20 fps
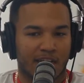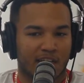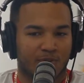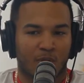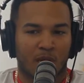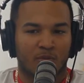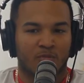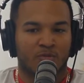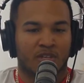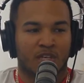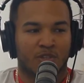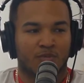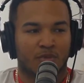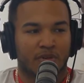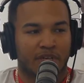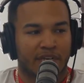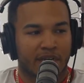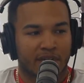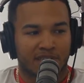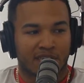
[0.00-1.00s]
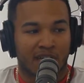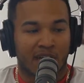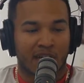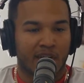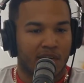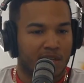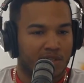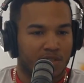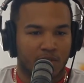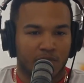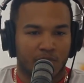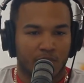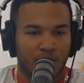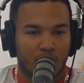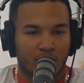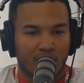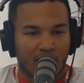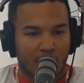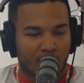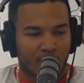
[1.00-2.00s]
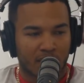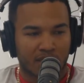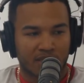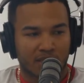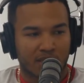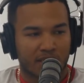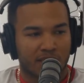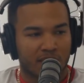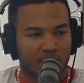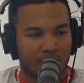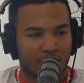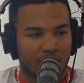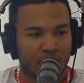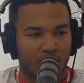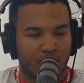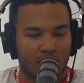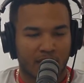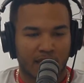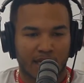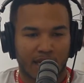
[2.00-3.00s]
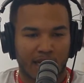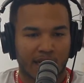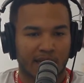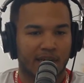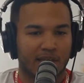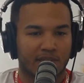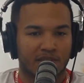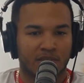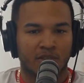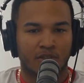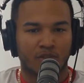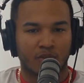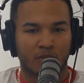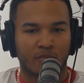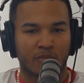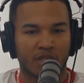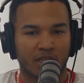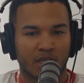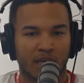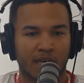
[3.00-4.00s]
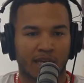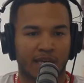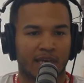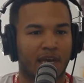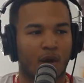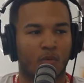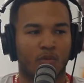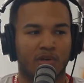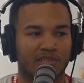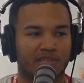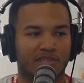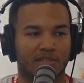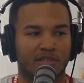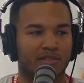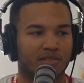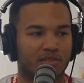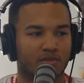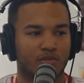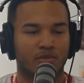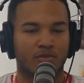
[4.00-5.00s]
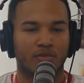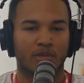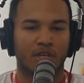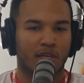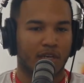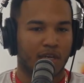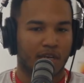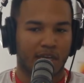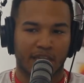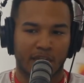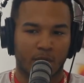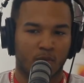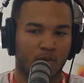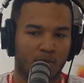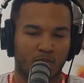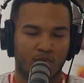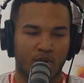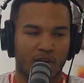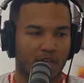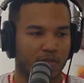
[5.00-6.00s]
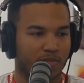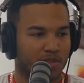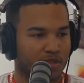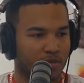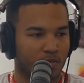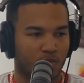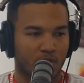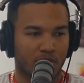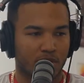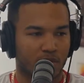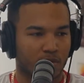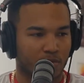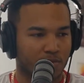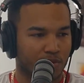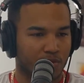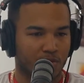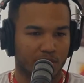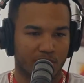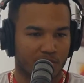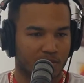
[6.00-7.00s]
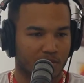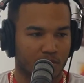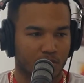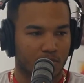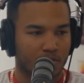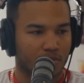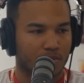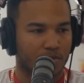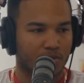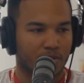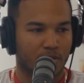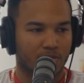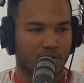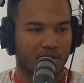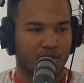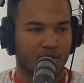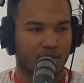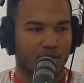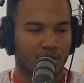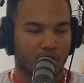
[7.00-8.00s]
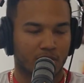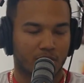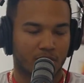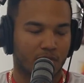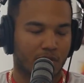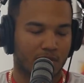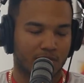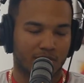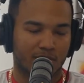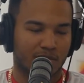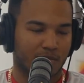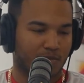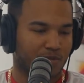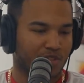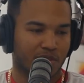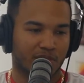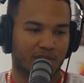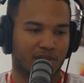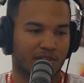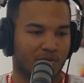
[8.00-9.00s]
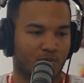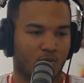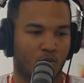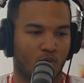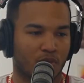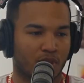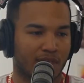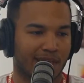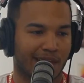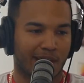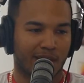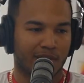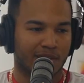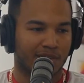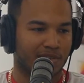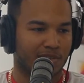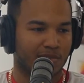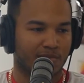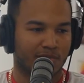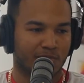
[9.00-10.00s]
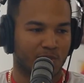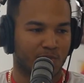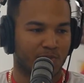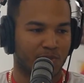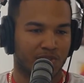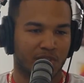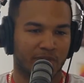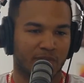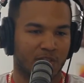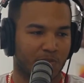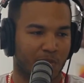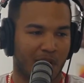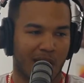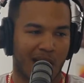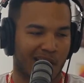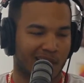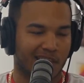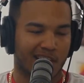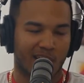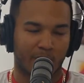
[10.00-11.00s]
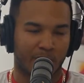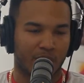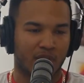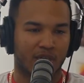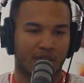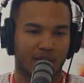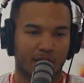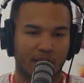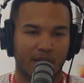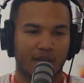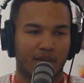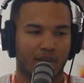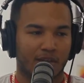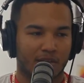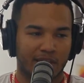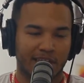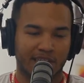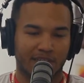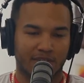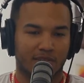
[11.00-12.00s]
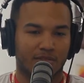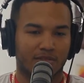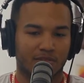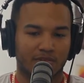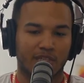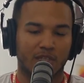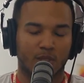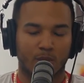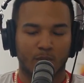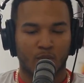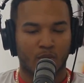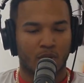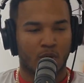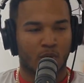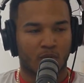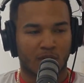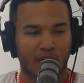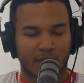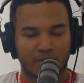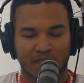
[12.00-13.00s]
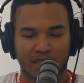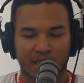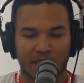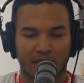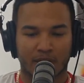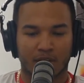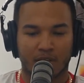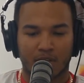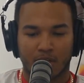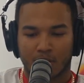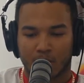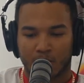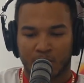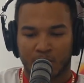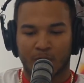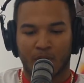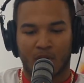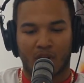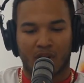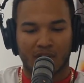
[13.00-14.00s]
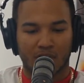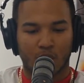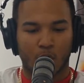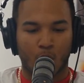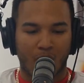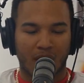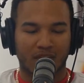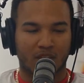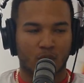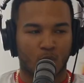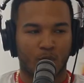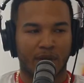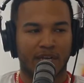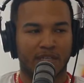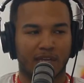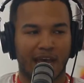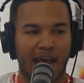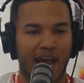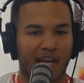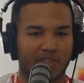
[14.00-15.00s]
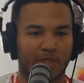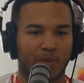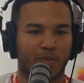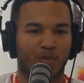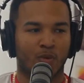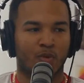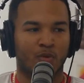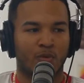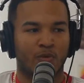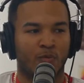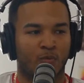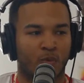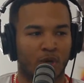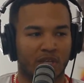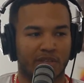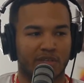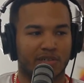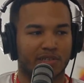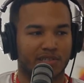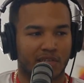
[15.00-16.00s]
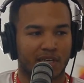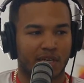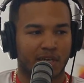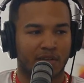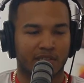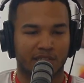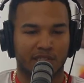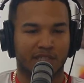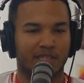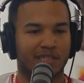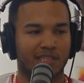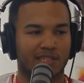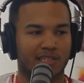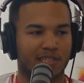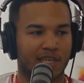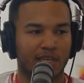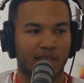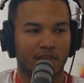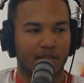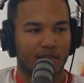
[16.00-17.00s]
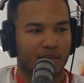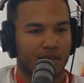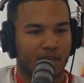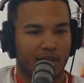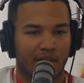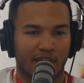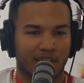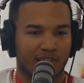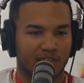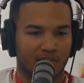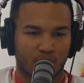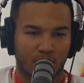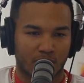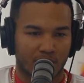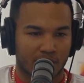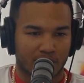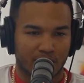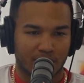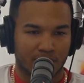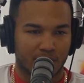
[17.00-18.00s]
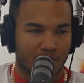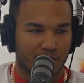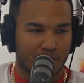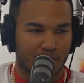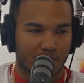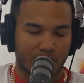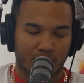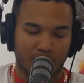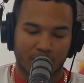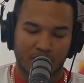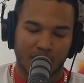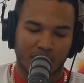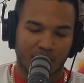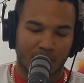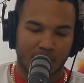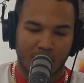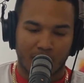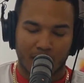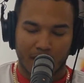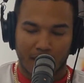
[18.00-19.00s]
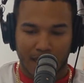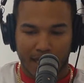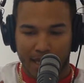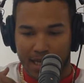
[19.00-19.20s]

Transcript: And that's probably because we don't care to see. I guarantee if you go to that prison that he's being held at, I guarantee you can be like, "Hey, I want to see this dude," and they will bring him to the window so you can see him. You know what I'm saying? Yeah. Well, I'm sure there's more legalities and specifics. Yeah, right, right, right, right. But that's you get the point of what I'm saying. People aren't going to go out their way to actually prove what they're saying. They're just going to say it, and that's just what it is. You know what I'm saying?